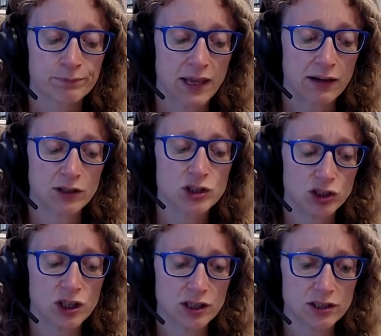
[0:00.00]
And I
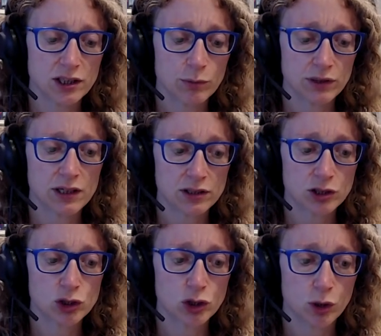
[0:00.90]
just think we need to
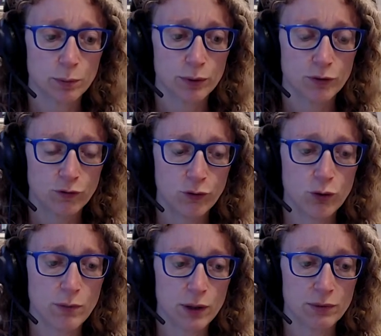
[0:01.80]
stop for a
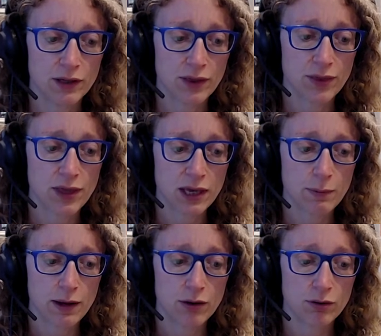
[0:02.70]
moment and think
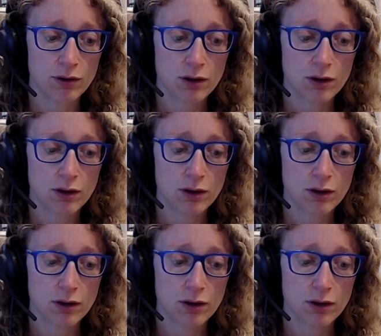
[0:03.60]
about